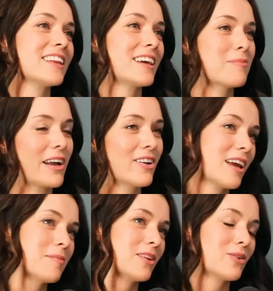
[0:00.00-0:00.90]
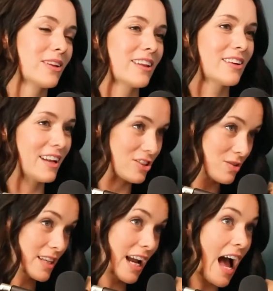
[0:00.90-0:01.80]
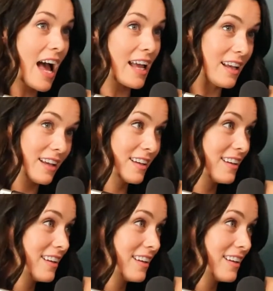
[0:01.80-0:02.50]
And like Michael came in the door the other day and she was like, hi.